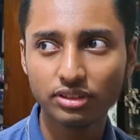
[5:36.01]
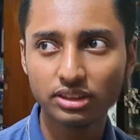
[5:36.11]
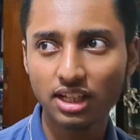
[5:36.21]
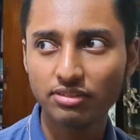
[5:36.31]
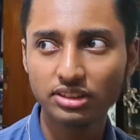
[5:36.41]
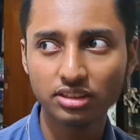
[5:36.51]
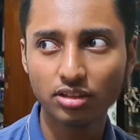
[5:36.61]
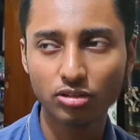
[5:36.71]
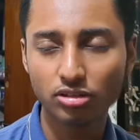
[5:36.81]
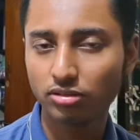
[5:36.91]
like I was an
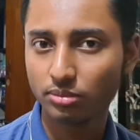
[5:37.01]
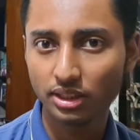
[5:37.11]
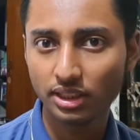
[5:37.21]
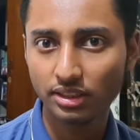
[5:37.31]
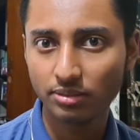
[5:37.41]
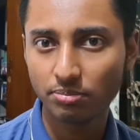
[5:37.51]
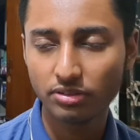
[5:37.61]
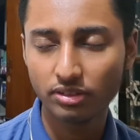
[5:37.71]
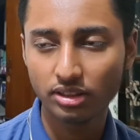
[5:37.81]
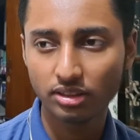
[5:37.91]
abnormal candidate
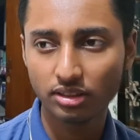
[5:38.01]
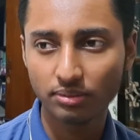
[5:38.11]
P1